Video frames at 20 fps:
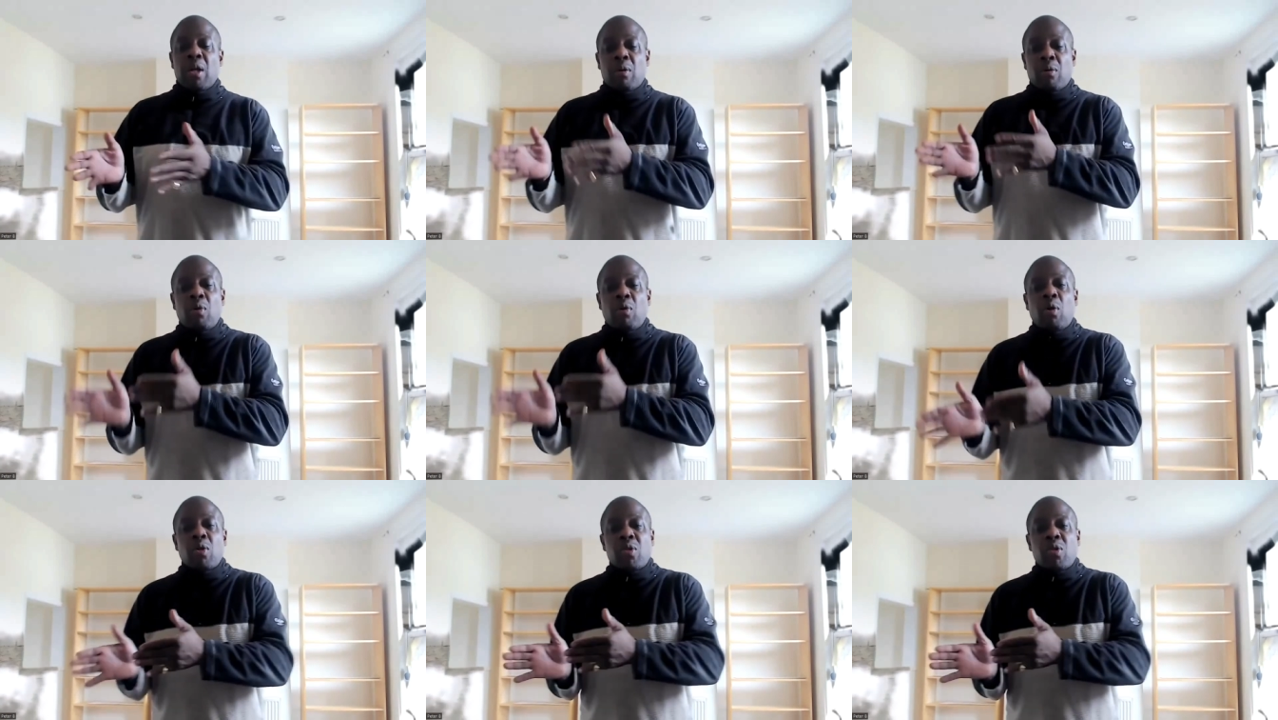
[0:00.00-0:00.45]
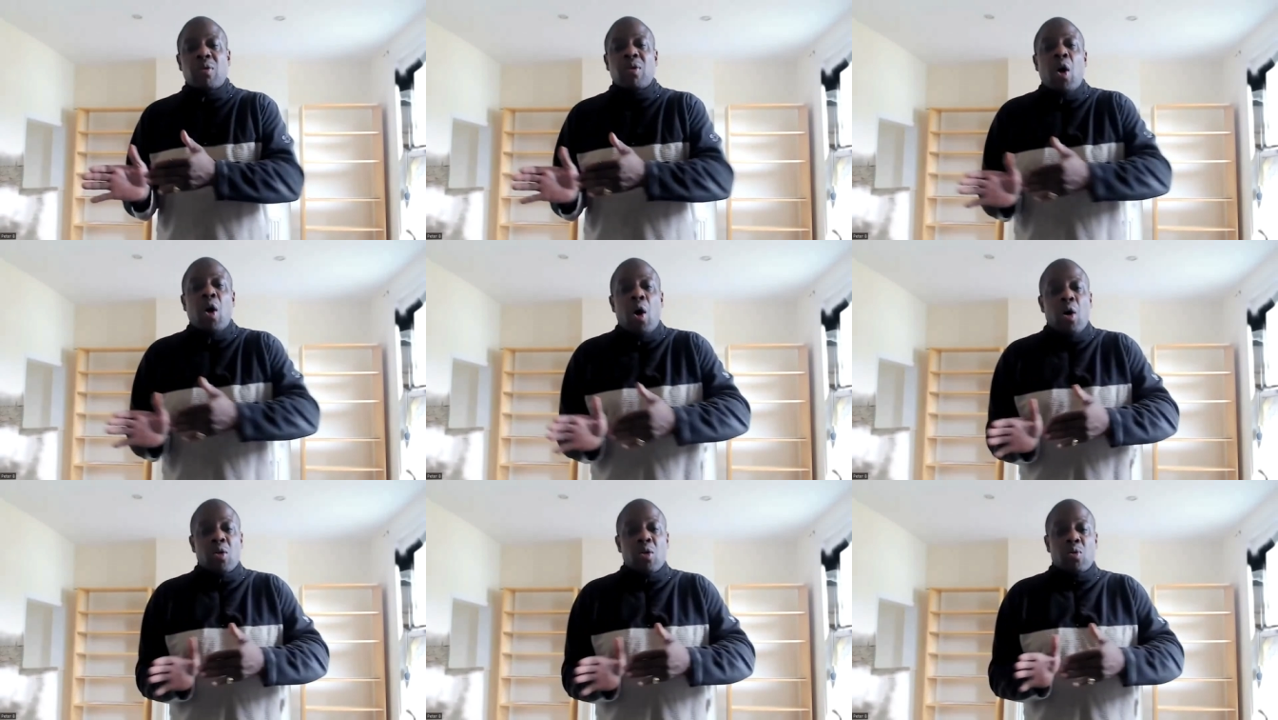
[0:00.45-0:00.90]
There are lots
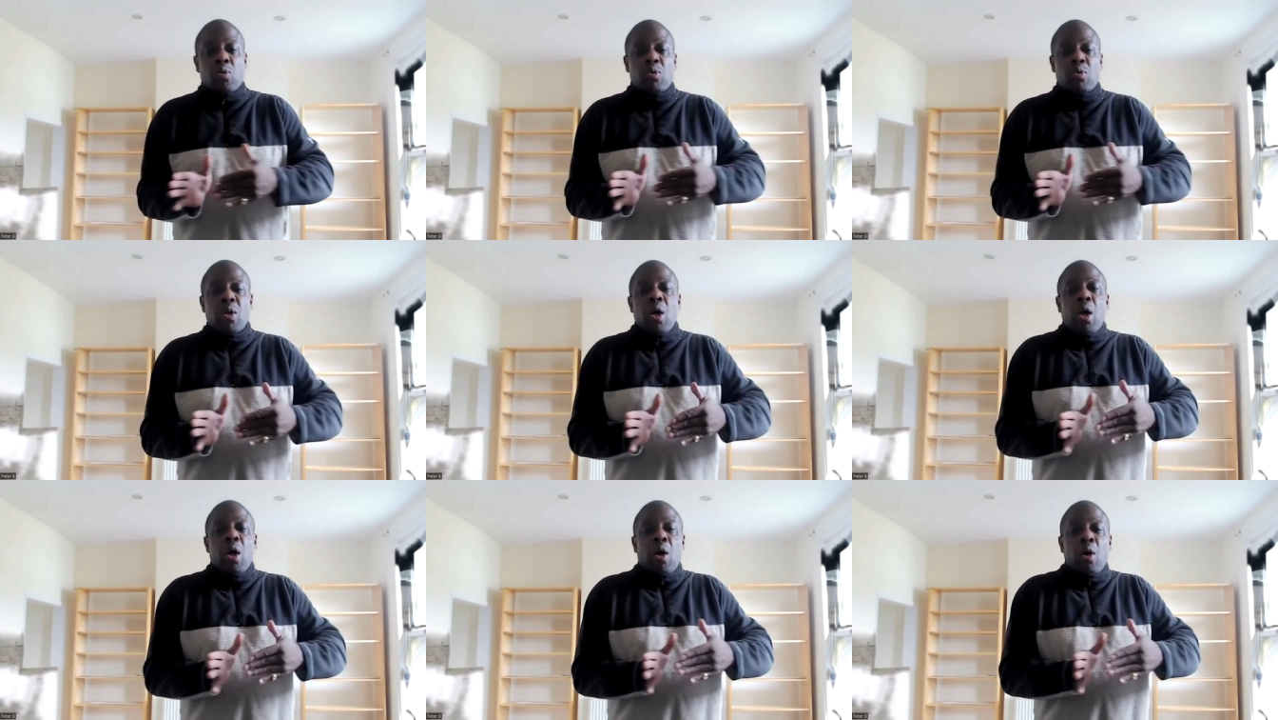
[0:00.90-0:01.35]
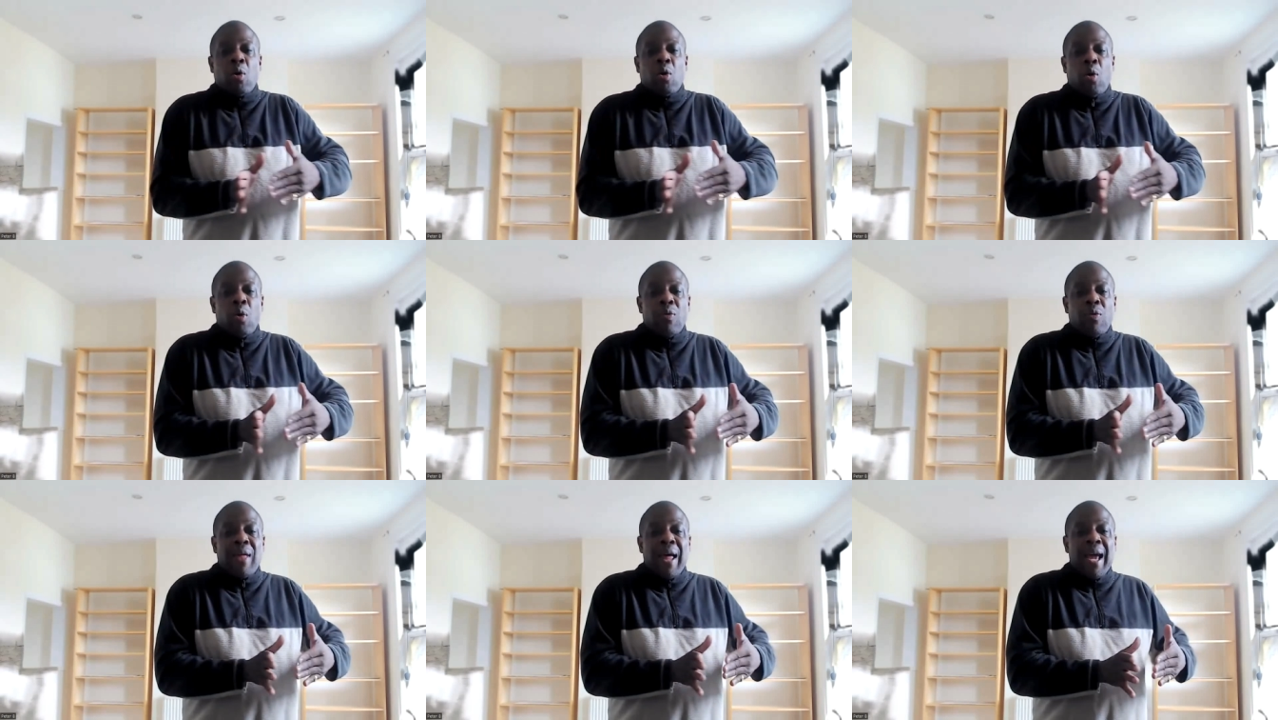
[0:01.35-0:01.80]
of castles
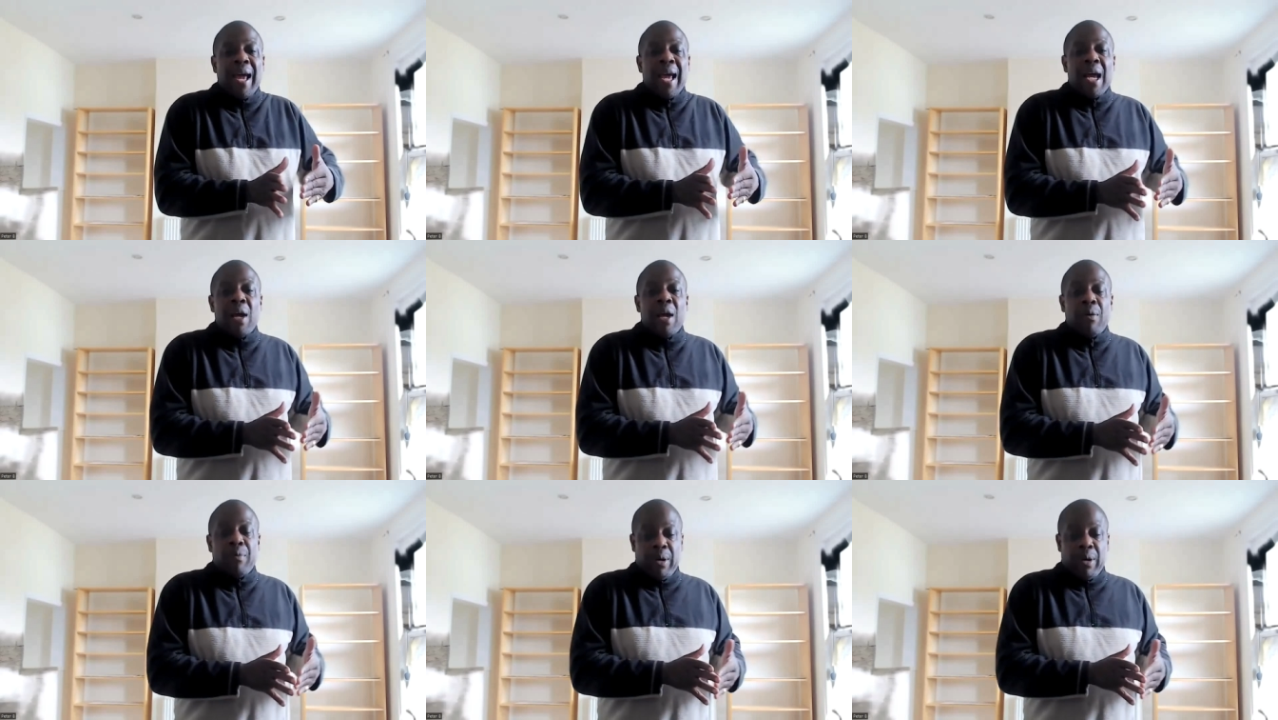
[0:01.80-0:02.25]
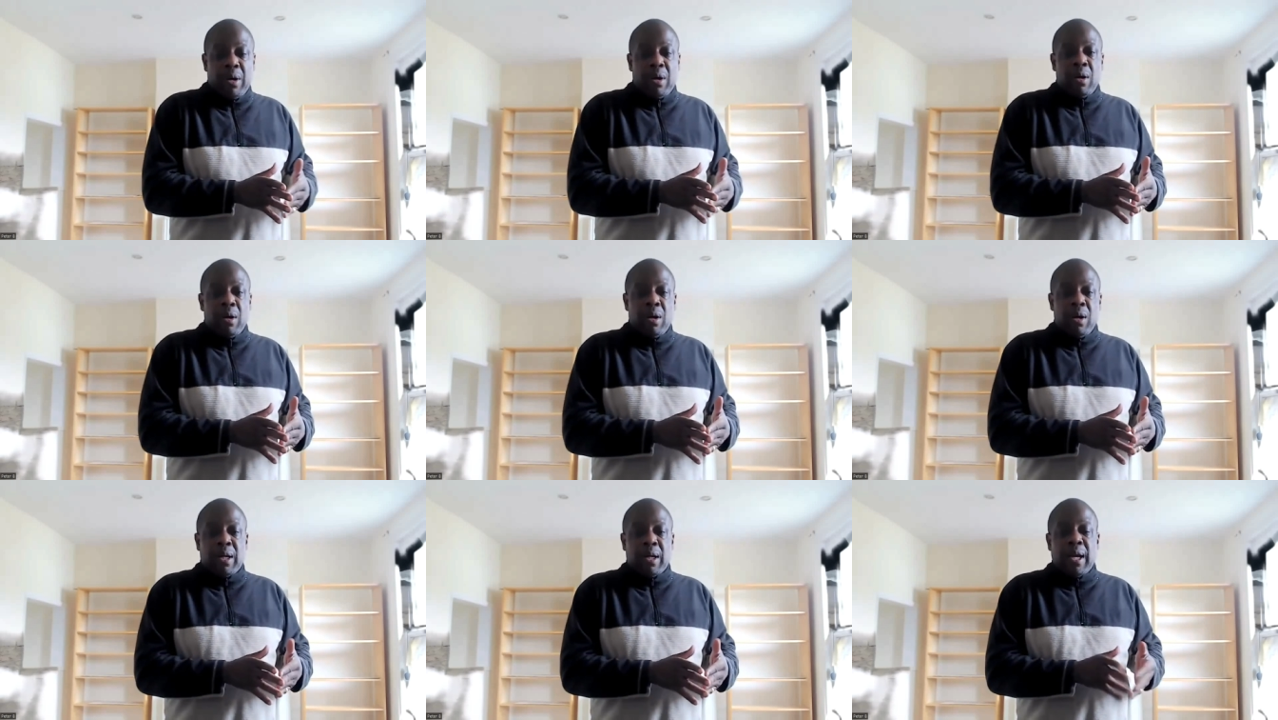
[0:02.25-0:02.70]
along that area,
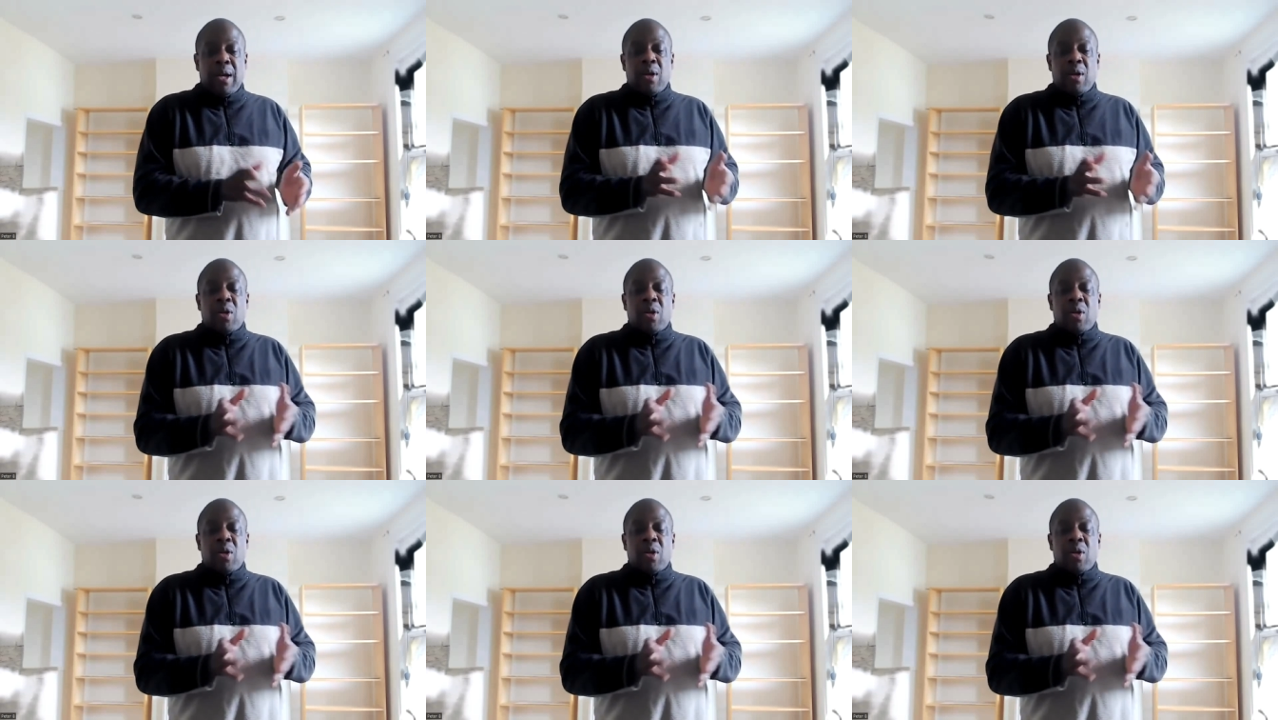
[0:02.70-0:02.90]
okay?